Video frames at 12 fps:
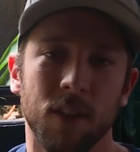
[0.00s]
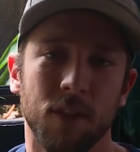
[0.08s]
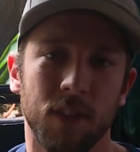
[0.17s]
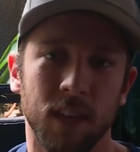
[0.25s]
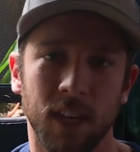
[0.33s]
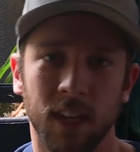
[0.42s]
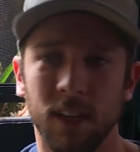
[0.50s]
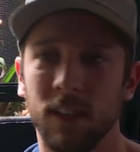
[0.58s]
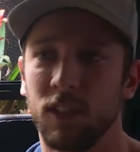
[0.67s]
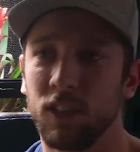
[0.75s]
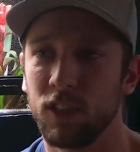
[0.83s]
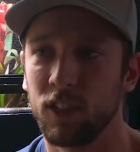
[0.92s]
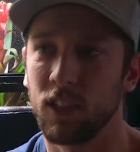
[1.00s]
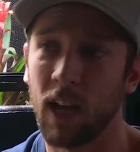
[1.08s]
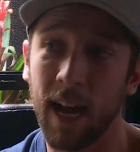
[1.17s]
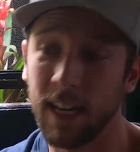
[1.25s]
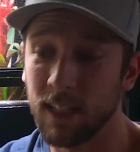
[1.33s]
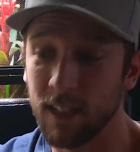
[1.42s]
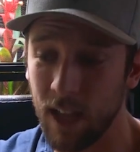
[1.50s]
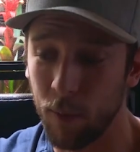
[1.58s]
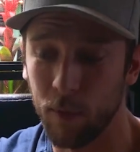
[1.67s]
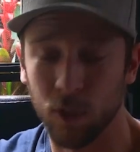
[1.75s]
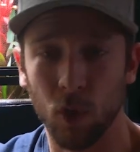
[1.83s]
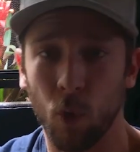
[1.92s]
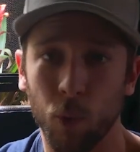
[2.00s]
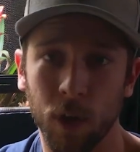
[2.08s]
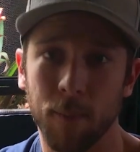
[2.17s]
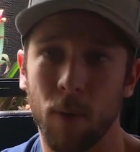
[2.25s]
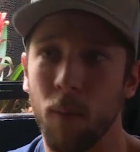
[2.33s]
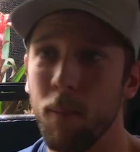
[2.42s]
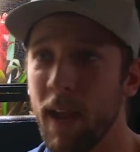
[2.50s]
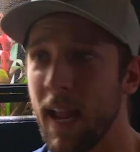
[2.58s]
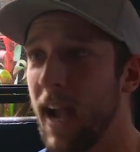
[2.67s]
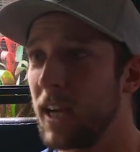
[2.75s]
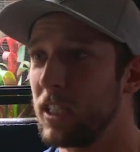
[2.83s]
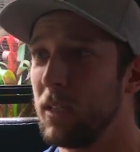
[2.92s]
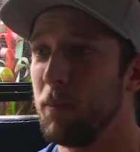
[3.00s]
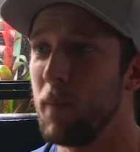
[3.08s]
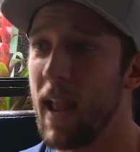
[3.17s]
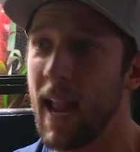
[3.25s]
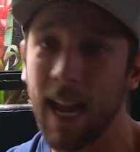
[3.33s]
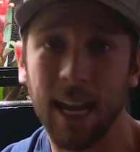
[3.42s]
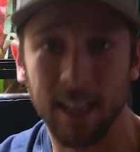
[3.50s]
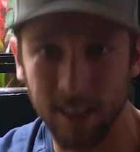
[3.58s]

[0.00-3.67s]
the chitin that we were so worried about may actually aid in